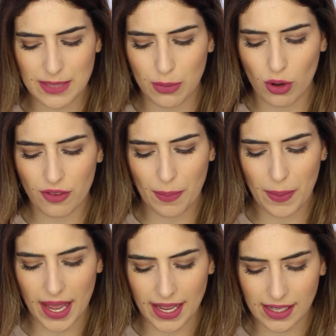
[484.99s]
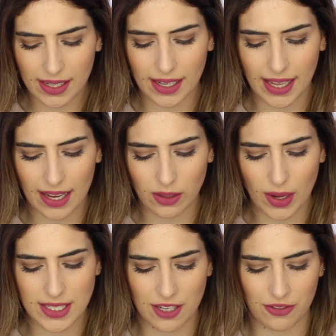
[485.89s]
It's more of a pink, again
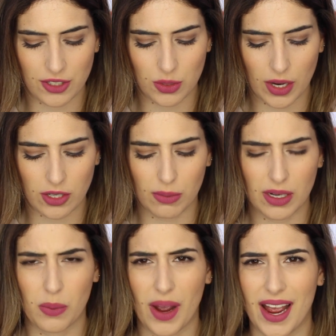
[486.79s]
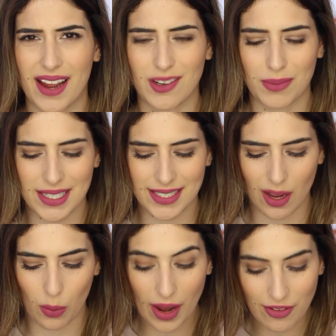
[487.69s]
quite different to what I normally wear. I normally
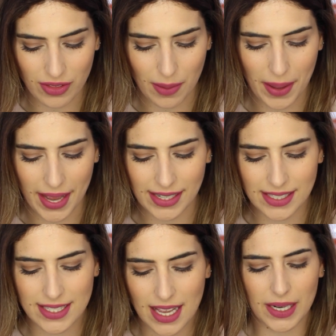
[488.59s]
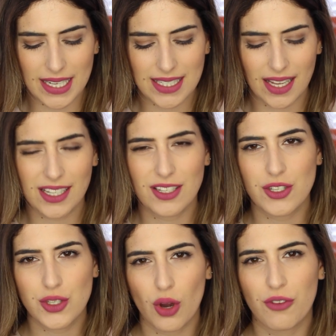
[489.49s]
stay away from the pinks, but it's like a
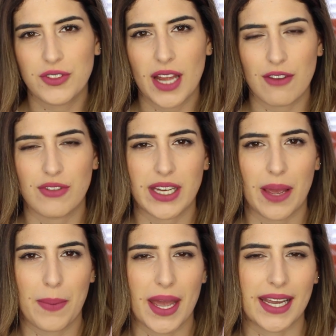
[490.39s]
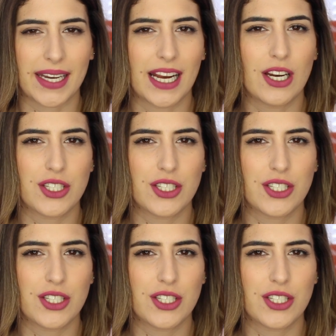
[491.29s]
soft everyday pink, and I